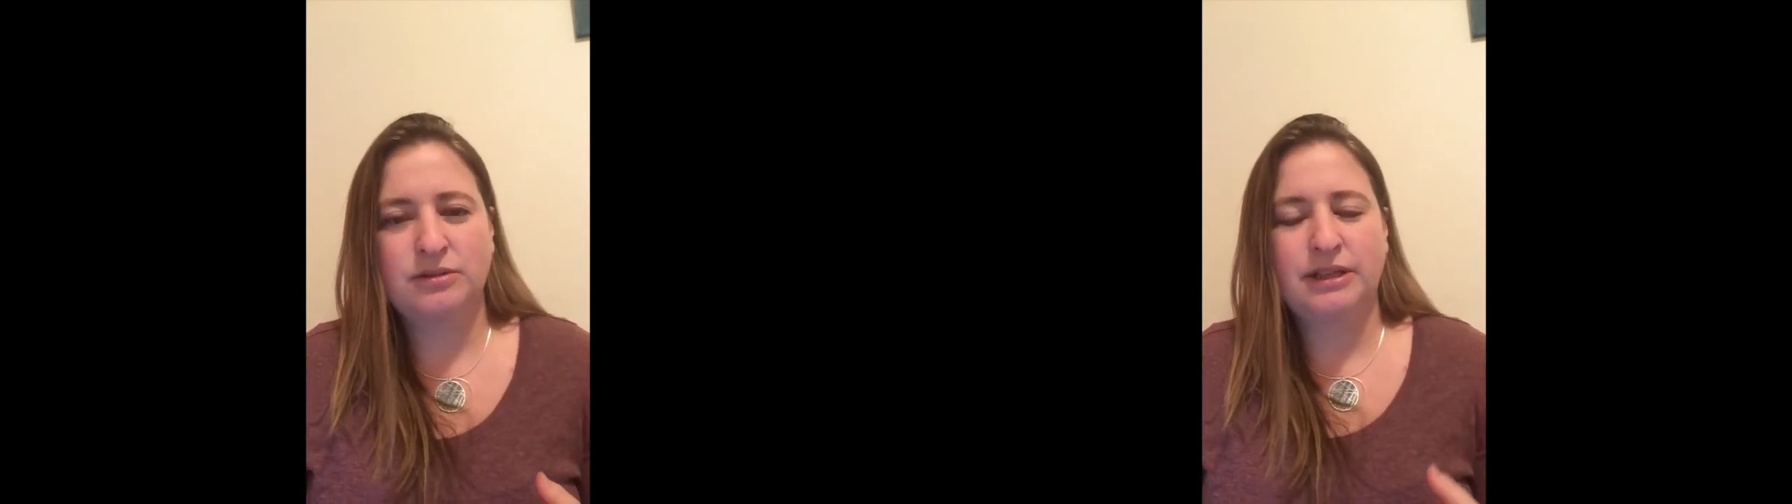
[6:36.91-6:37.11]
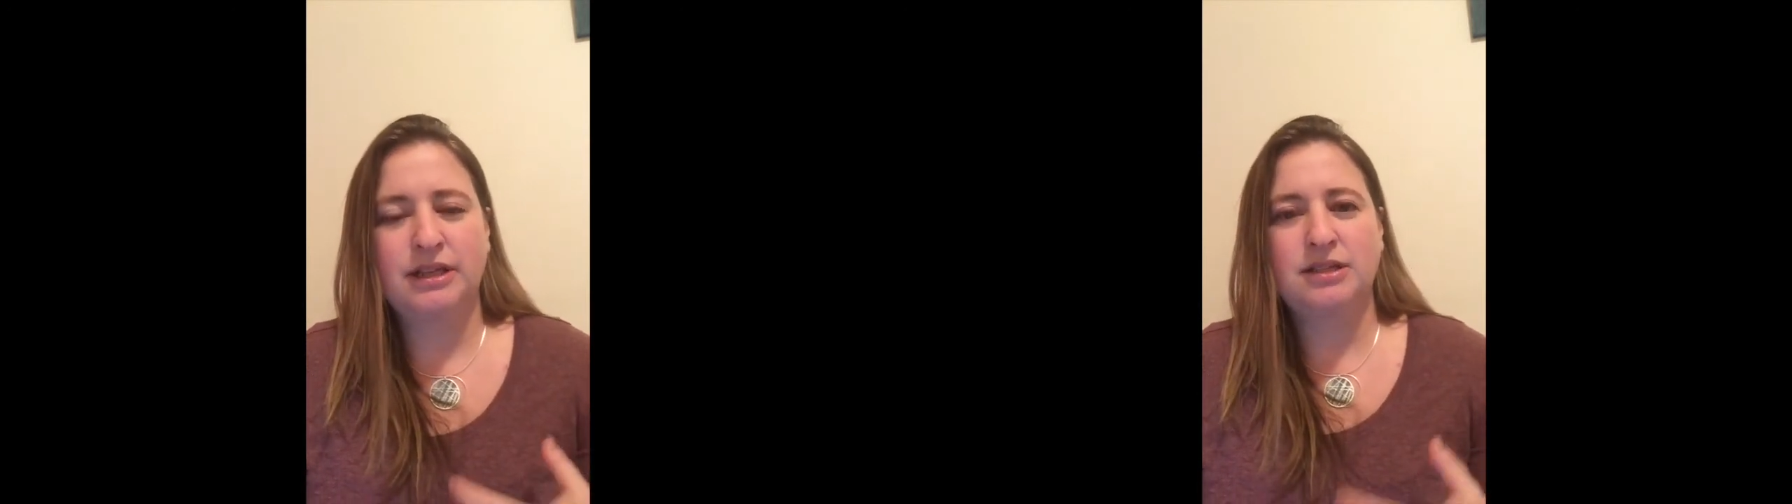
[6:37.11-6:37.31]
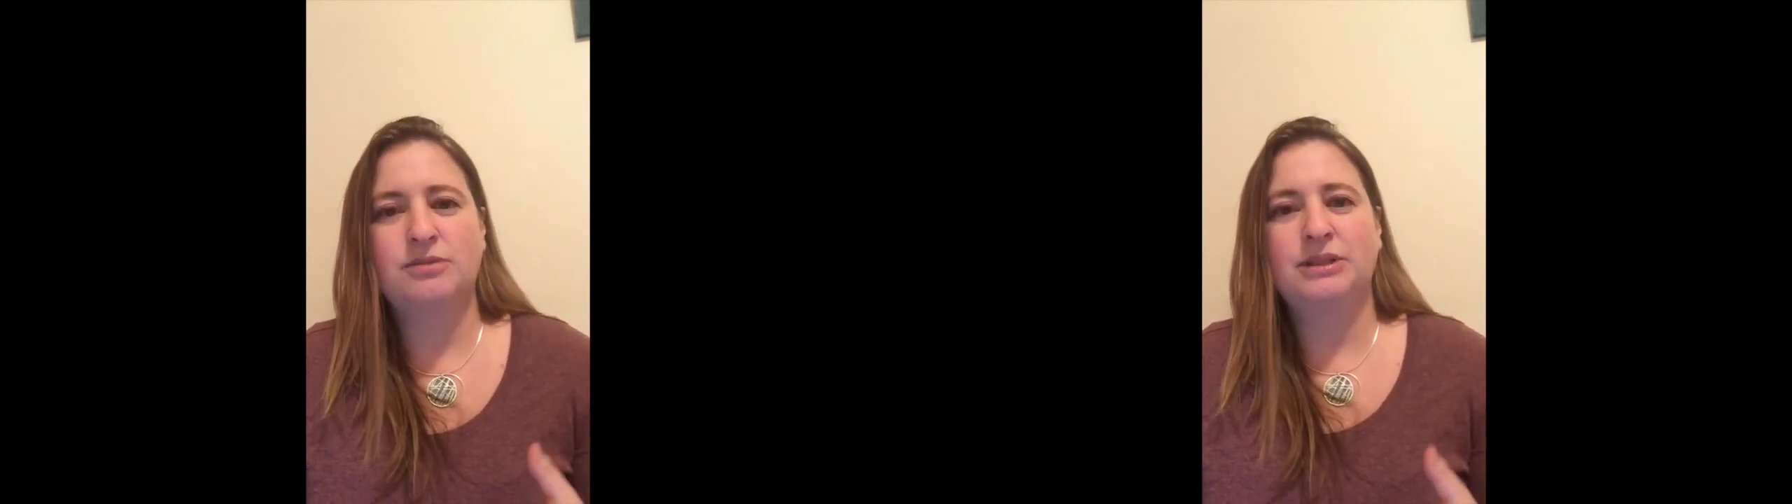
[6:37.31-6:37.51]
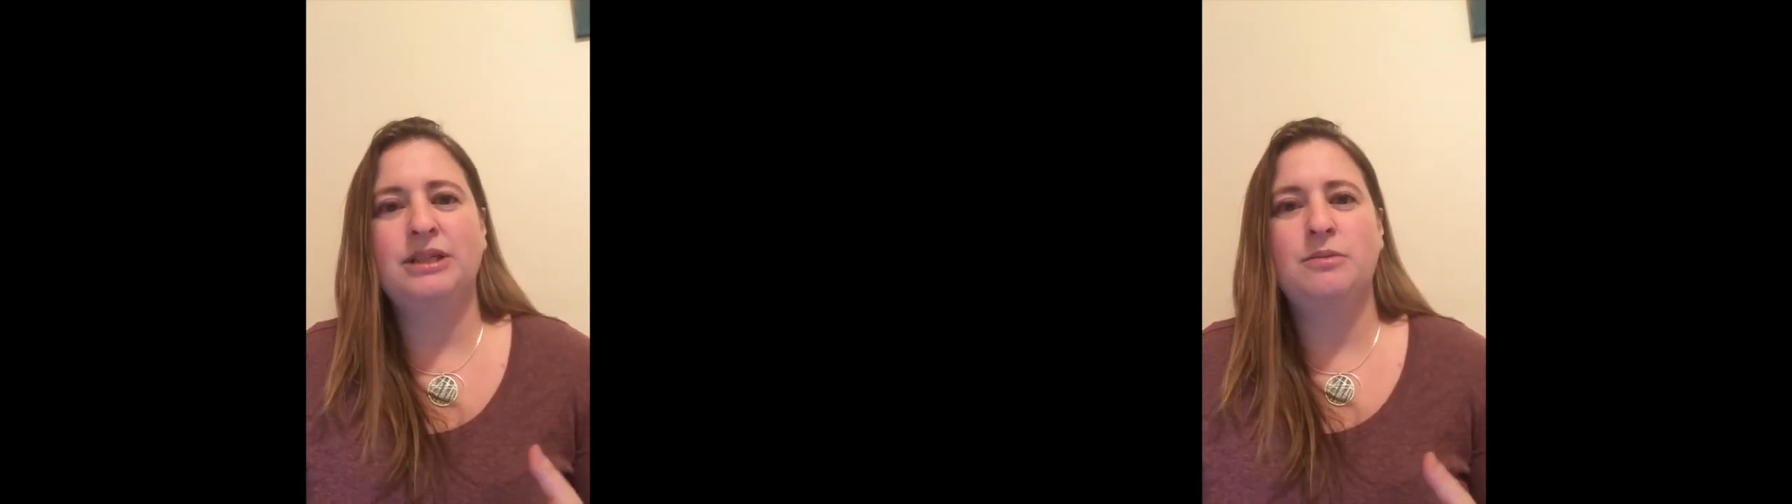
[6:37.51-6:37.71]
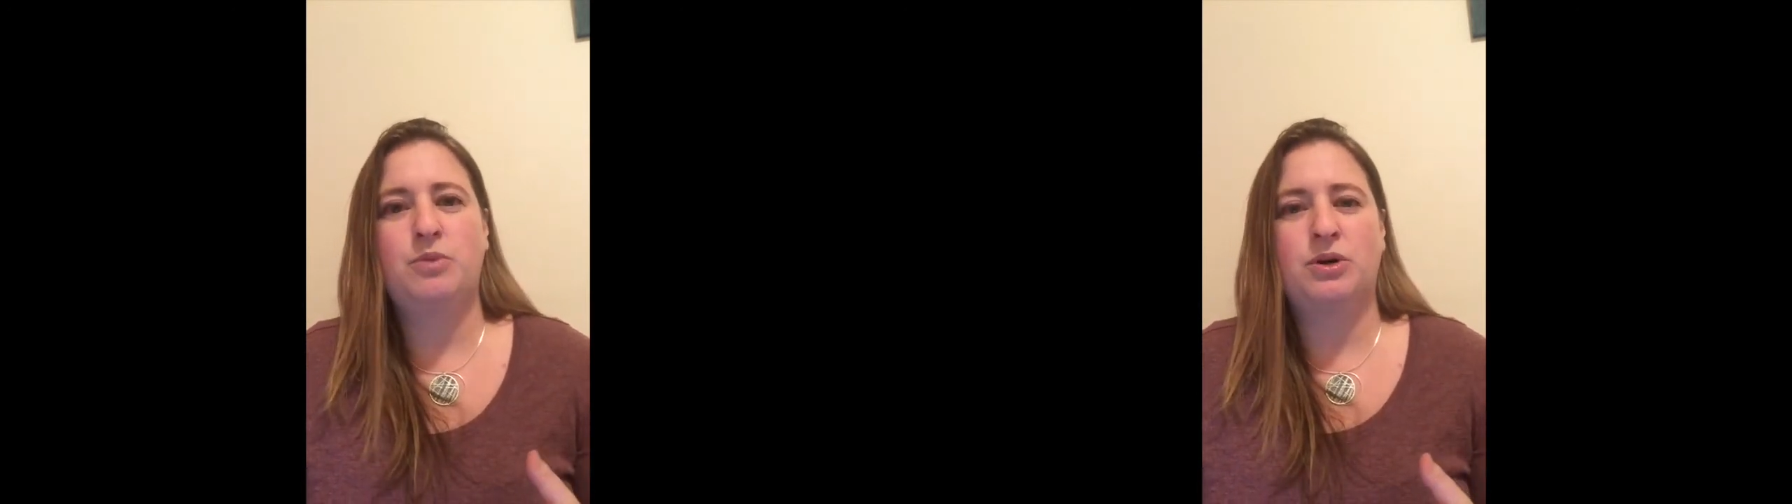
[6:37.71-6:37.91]
I think it's really
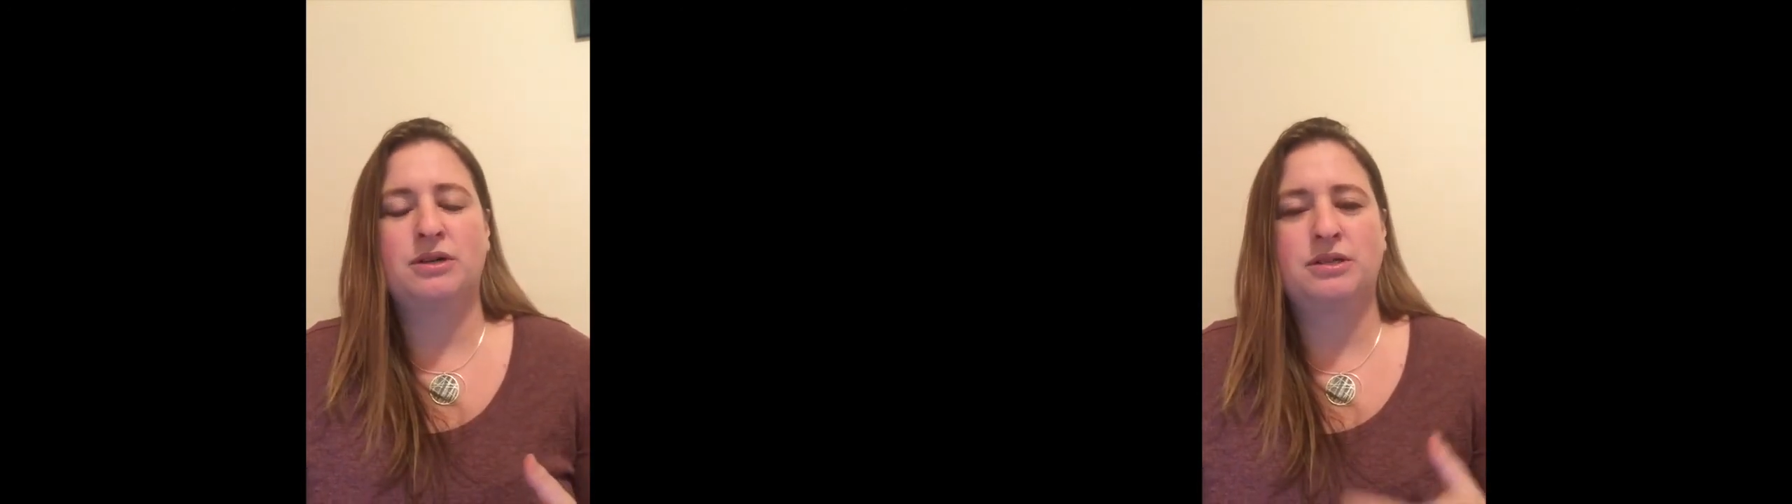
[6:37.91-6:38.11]
important